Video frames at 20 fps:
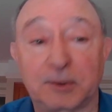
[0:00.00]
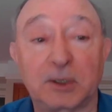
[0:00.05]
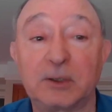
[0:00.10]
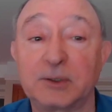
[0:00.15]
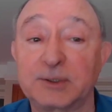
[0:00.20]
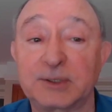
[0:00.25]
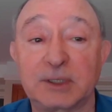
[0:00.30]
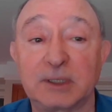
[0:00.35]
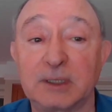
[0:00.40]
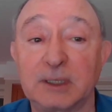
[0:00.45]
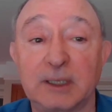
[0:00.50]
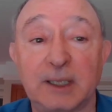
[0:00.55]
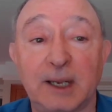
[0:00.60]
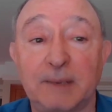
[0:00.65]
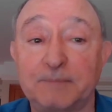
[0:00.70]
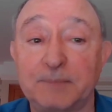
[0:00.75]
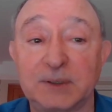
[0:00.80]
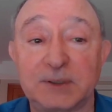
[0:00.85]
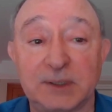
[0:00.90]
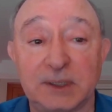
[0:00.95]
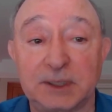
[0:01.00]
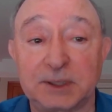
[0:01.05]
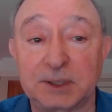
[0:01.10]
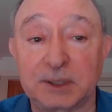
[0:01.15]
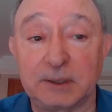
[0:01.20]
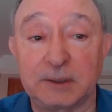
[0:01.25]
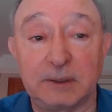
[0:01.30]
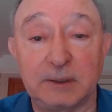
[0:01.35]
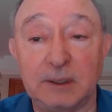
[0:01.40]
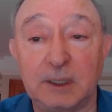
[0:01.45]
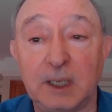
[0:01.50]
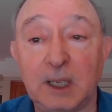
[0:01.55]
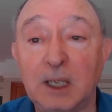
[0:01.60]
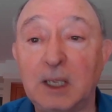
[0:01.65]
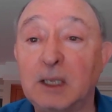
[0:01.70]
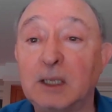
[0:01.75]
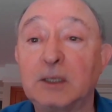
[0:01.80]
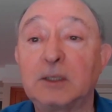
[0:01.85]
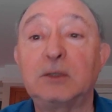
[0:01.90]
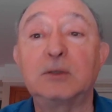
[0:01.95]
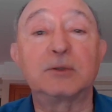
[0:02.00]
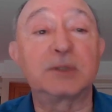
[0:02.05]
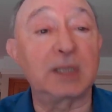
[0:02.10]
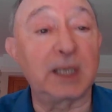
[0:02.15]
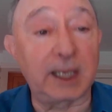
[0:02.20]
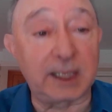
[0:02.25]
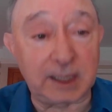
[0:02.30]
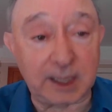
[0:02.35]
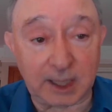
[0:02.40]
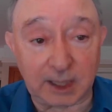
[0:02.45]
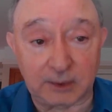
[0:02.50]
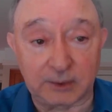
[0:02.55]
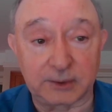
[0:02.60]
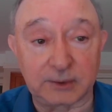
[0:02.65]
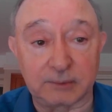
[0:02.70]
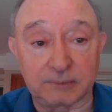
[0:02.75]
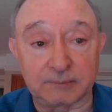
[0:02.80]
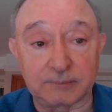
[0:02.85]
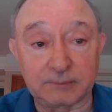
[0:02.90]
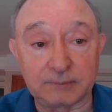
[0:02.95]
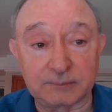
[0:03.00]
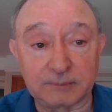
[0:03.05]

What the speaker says: person in that position, you take care of them.